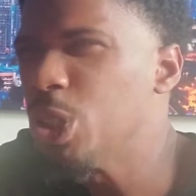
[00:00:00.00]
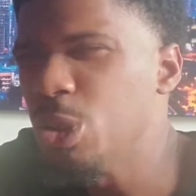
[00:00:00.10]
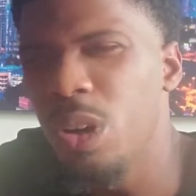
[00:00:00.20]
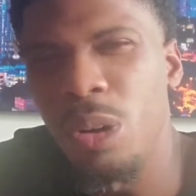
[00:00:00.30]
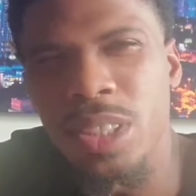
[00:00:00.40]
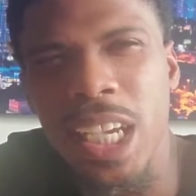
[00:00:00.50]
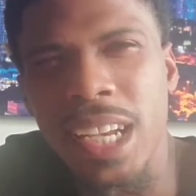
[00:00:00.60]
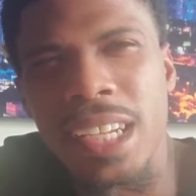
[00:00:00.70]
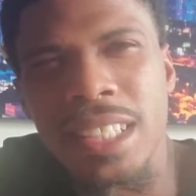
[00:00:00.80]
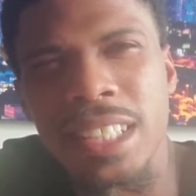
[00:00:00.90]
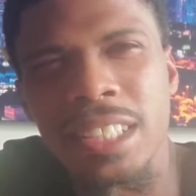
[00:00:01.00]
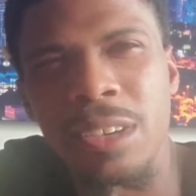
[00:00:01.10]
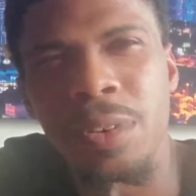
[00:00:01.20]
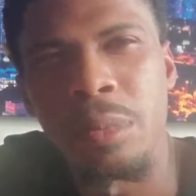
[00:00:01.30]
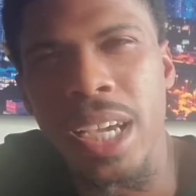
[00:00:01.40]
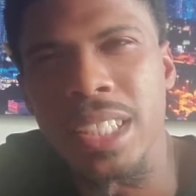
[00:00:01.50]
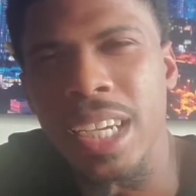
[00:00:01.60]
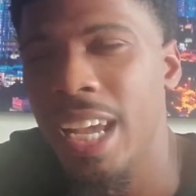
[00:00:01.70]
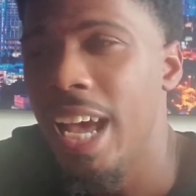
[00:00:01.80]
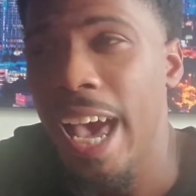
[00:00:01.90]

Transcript: was you going to tell us this information?